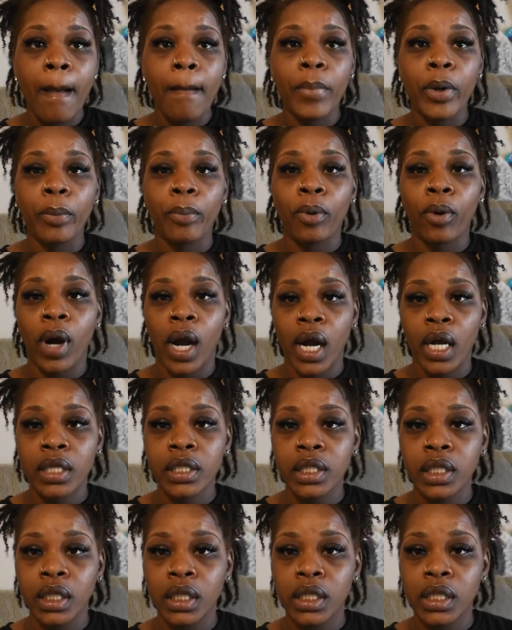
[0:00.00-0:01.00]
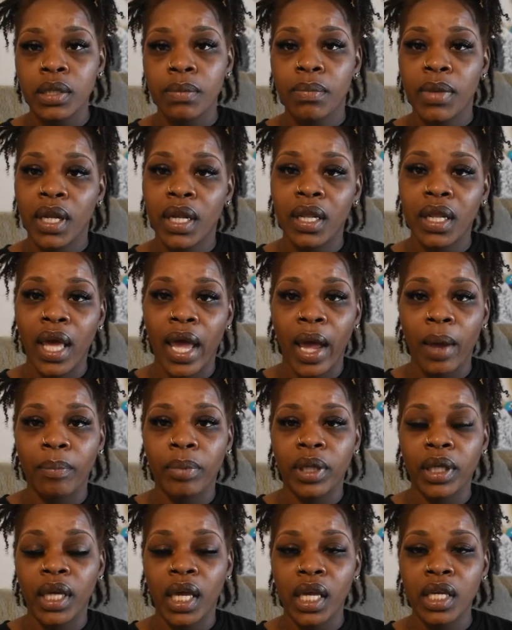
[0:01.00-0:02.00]
But prior to submitting the
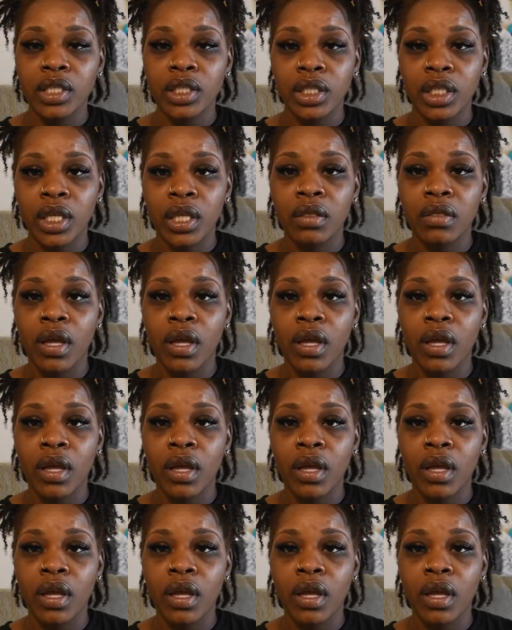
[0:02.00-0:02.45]
application,